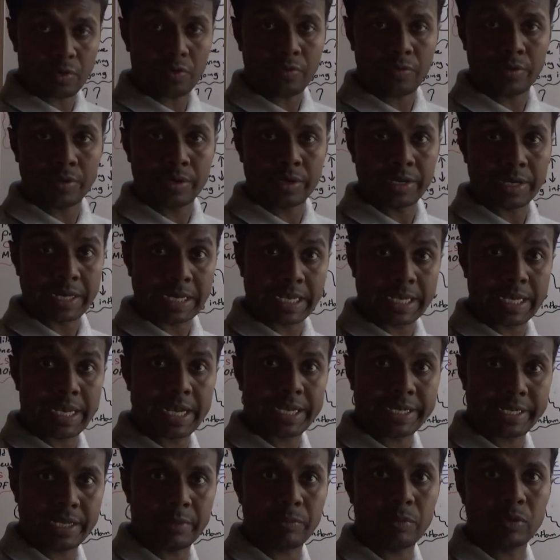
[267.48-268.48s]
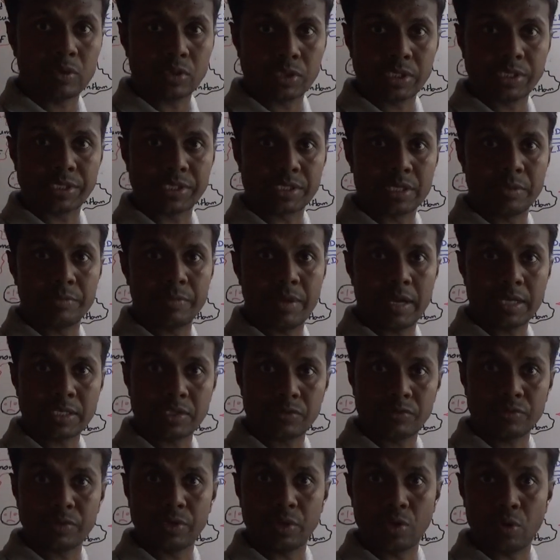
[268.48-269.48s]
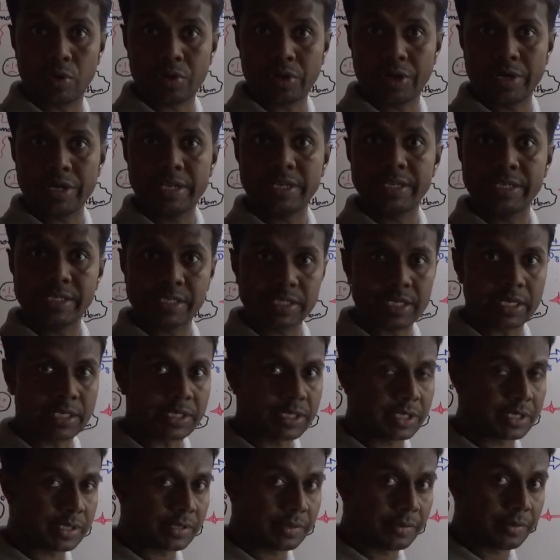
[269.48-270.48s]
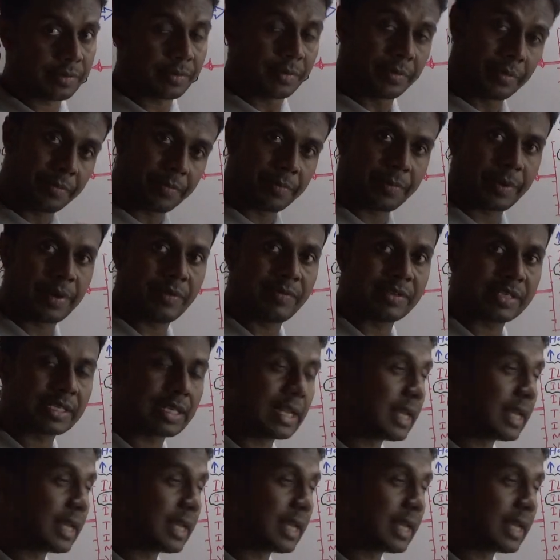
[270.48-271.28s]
of innate immune system as we already discussed in previous